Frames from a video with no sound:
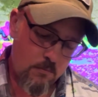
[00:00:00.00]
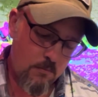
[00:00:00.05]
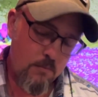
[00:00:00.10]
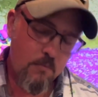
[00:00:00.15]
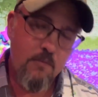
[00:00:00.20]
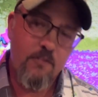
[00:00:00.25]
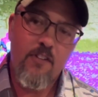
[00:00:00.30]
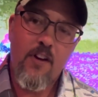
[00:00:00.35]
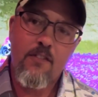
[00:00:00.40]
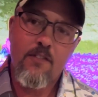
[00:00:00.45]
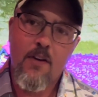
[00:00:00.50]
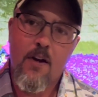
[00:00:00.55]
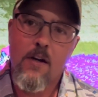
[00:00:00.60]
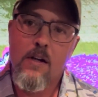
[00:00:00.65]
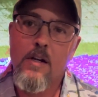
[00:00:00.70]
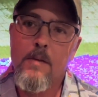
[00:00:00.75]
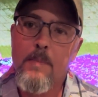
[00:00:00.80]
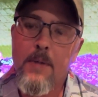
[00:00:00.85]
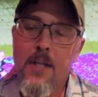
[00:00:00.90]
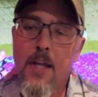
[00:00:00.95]
if I fire
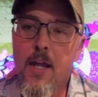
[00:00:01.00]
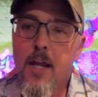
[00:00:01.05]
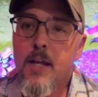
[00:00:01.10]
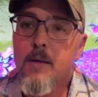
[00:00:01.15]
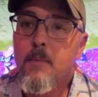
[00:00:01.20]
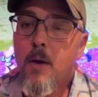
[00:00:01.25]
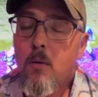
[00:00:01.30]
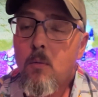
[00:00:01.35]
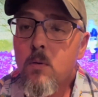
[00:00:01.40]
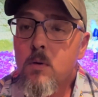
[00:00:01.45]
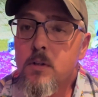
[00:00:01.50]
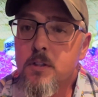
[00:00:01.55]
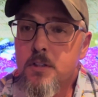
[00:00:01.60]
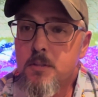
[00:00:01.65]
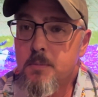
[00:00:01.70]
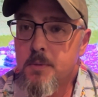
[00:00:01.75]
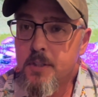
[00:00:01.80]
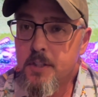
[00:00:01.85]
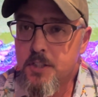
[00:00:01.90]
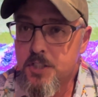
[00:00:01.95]
up a game, I want it to
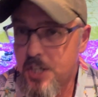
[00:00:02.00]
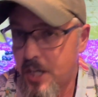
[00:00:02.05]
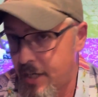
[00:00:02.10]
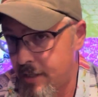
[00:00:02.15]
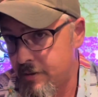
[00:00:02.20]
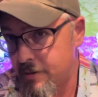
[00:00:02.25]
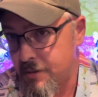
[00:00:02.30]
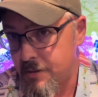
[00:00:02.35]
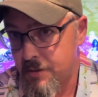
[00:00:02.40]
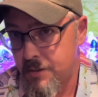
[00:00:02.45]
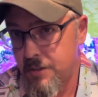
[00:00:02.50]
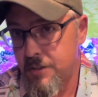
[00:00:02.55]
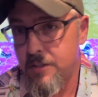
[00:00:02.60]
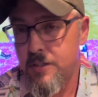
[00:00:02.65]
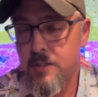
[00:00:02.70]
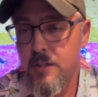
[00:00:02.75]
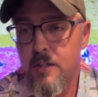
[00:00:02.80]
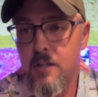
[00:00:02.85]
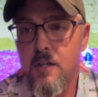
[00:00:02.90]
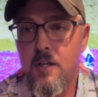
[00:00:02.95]
be a challenge.
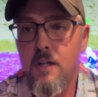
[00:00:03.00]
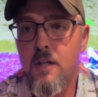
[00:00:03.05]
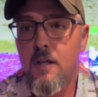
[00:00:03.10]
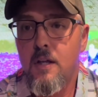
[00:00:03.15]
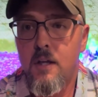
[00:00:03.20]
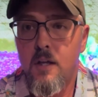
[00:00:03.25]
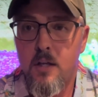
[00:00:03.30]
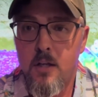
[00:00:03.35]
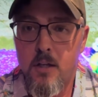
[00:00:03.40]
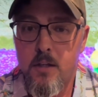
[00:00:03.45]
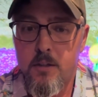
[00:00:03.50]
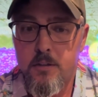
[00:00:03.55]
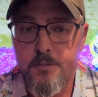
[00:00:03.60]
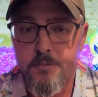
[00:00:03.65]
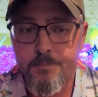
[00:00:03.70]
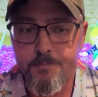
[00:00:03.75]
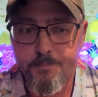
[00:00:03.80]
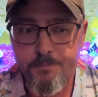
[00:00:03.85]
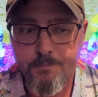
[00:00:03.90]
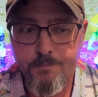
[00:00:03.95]

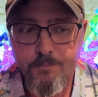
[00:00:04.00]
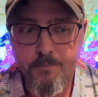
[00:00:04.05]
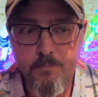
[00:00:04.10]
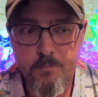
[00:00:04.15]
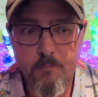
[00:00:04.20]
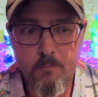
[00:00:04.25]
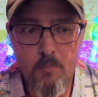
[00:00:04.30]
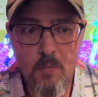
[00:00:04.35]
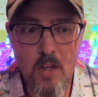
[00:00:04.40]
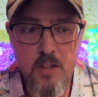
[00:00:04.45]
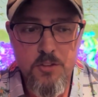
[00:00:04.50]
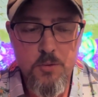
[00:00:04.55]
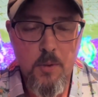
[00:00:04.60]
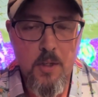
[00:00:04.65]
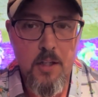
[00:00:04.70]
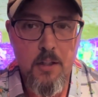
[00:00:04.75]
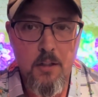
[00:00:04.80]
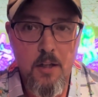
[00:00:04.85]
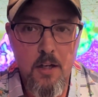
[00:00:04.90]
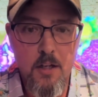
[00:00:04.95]
That's why a
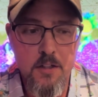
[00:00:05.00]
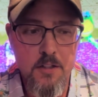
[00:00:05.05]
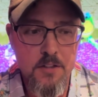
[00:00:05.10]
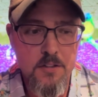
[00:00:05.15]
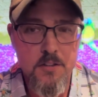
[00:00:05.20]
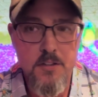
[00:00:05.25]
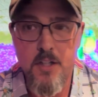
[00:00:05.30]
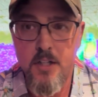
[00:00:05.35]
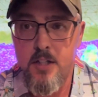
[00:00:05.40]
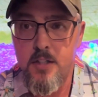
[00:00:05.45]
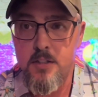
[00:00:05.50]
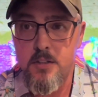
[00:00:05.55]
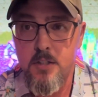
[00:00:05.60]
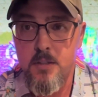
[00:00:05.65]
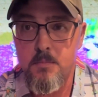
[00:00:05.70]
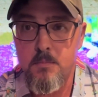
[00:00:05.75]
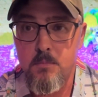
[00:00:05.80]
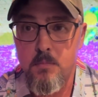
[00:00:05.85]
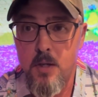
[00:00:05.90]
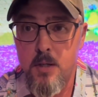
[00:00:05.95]
lot of these days
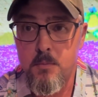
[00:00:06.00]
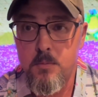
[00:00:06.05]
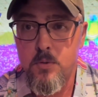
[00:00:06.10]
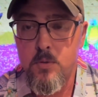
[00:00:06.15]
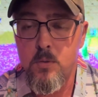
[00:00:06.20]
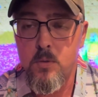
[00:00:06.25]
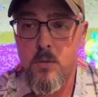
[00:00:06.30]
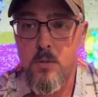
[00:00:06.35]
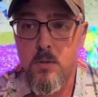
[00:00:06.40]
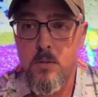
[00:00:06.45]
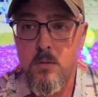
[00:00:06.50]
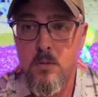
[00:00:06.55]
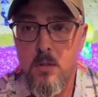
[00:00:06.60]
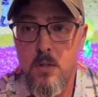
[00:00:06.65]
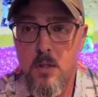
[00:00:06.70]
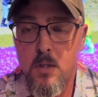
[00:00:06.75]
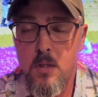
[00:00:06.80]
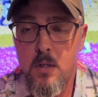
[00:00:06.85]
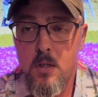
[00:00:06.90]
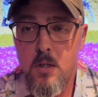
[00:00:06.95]
I'm
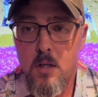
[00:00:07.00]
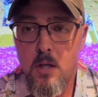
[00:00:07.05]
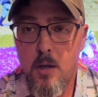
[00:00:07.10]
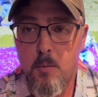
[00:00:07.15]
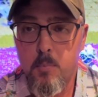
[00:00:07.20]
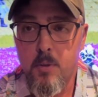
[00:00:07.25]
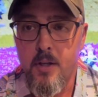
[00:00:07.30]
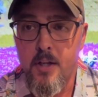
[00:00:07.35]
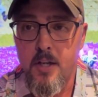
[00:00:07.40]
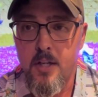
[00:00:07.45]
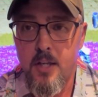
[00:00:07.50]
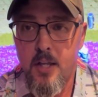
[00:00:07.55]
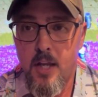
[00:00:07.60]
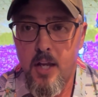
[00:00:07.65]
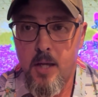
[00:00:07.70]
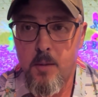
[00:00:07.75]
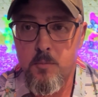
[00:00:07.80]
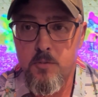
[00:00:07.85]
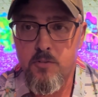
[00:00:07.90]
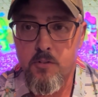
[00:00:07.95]
playing
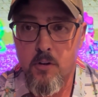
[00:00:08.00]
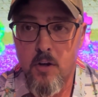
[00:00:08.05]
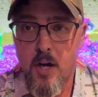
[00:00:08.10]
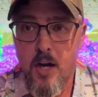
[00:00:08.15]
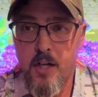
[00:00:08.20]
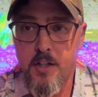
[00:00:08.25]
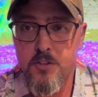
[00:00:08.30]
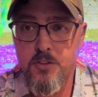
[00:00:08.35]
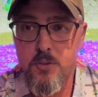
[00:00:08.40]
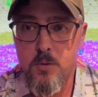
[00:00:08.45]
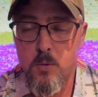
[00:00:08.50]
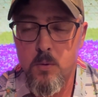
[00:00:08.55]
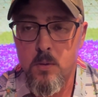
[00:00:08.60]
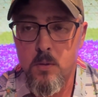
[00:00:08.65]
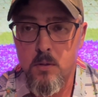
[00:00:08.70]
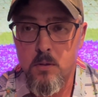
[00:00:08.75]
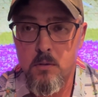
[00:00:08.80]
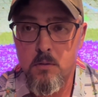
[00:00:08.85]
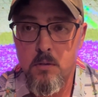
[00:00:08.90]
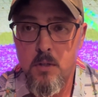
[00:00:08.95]
games for a high
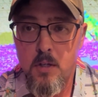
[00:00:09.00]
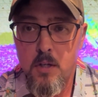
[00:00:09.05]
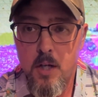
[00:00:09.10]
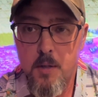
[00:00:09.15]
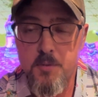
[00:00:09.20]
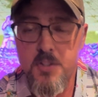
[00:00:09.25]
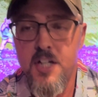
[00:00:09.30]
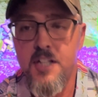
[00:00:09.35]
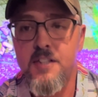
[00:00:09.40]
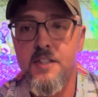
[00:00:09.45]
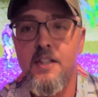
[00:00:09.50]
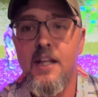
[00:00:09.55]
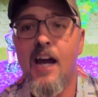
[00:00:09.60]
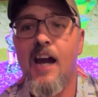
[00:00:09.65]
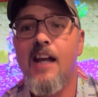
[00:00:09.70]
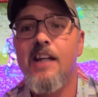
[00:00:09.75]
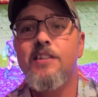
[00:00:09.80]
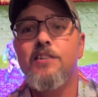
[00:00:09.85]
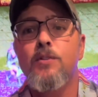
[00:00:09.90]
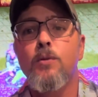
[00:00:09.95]
score. I'm chasing the
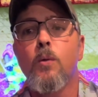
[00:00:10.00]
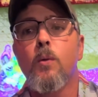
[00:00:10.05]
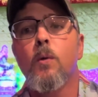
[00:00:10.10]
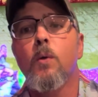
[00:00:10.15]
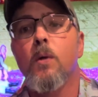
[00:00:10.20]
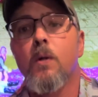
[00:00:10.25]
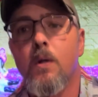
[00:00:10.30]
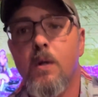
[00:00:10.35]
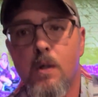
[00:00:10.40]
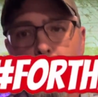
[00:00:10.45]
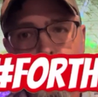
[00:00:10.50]
high score,